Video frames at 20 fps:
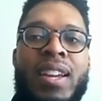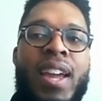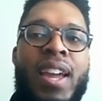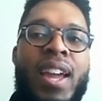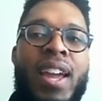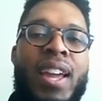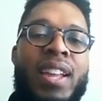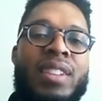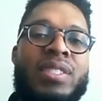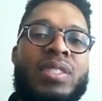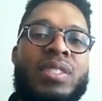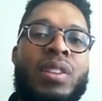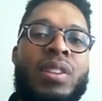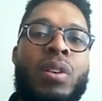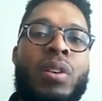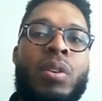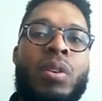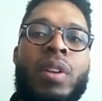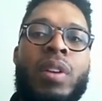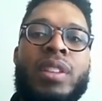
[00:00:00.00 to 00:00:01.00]
And
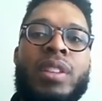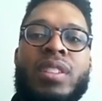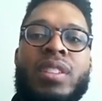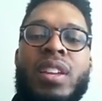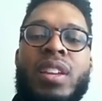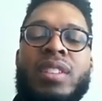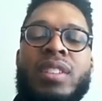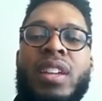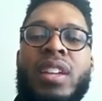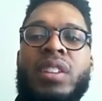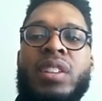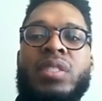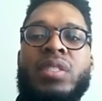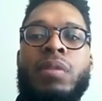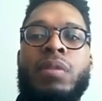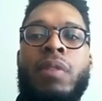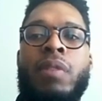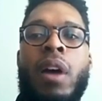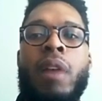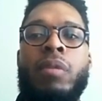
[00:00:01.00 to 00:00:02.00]
so it's like a
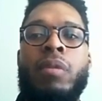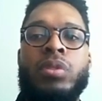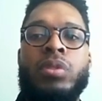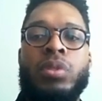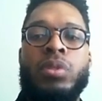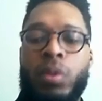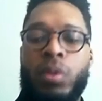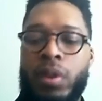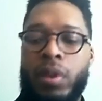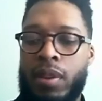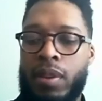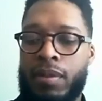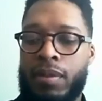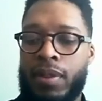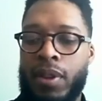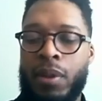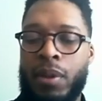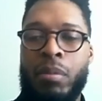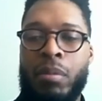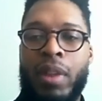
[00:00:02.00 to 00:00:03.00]
survival story of
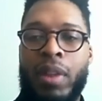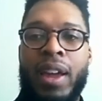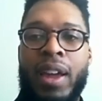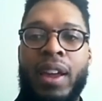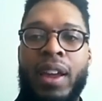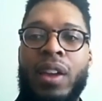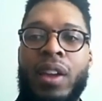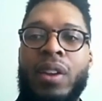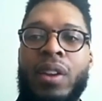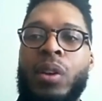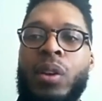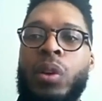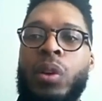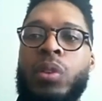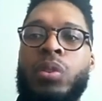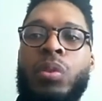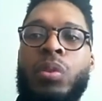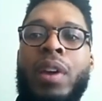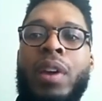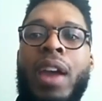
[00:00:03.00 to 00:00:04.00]
him like
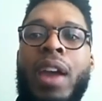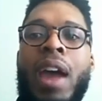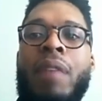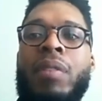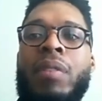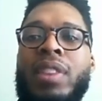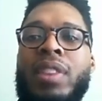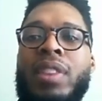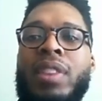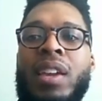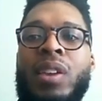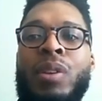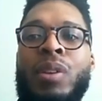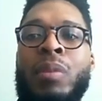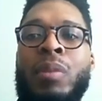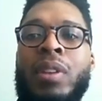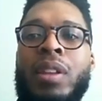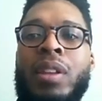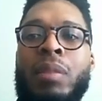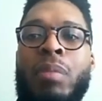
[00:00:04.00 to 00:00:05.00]
doing everything
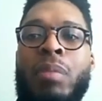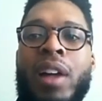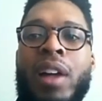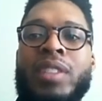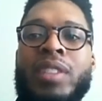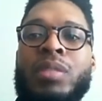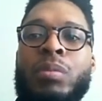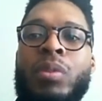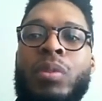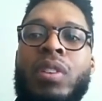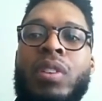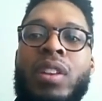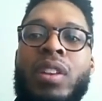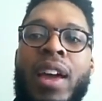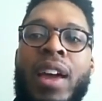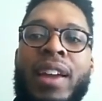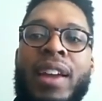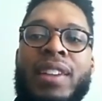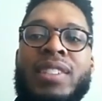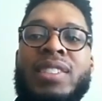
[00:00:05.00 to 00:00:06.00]
humanly possible to
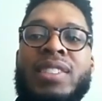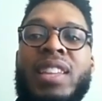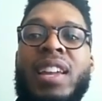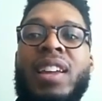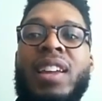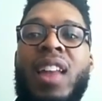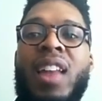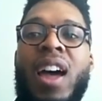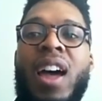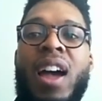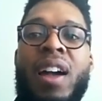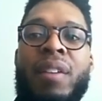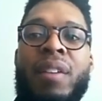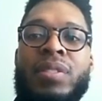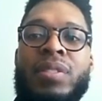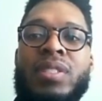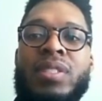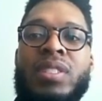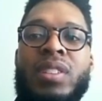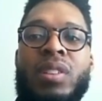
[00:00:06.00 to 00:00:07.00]
like stay
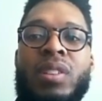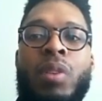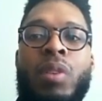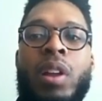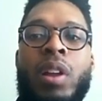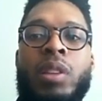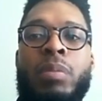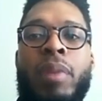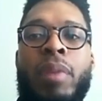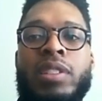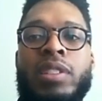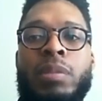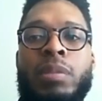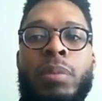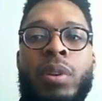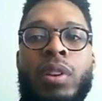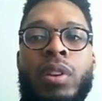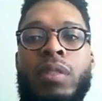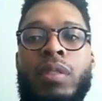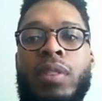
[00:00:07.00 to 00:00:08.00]
alive to create the
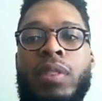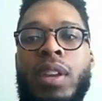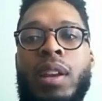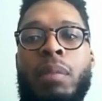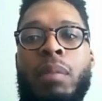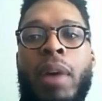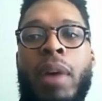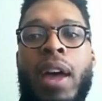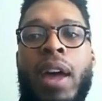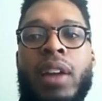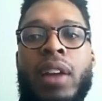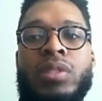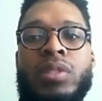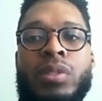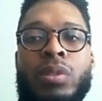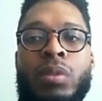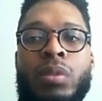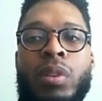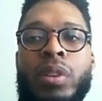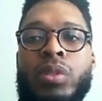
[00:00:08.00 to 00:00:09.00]
possibility of getting back
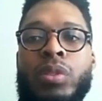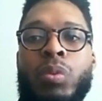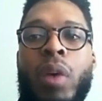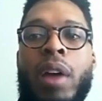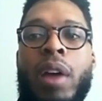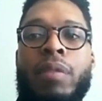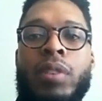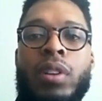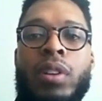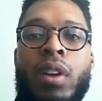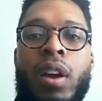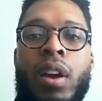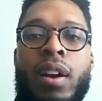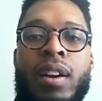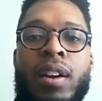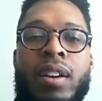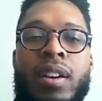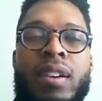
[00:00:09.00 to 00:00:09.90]
to his wife and daughter.